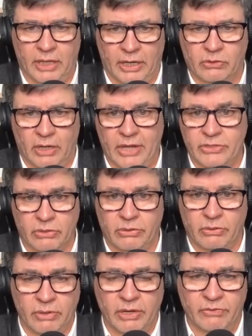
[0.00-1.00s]
electrolyzer
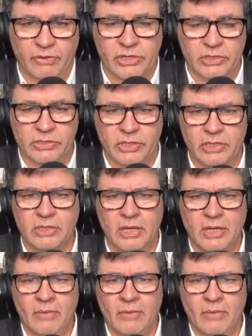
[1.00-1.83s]
through inefficiencies.